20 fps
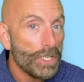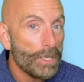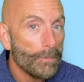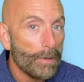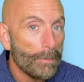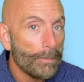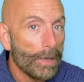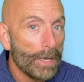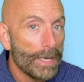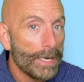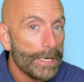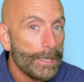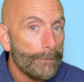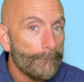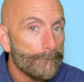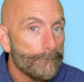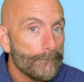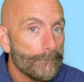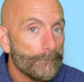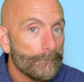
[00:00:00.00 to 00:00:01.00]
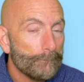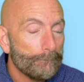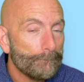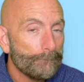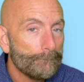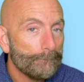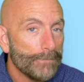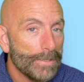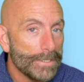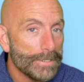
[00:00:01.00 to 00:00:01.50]
in my body?
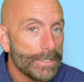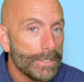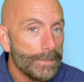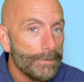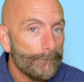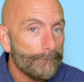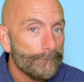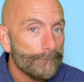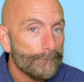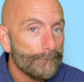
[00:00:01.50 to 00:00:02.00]
Is it?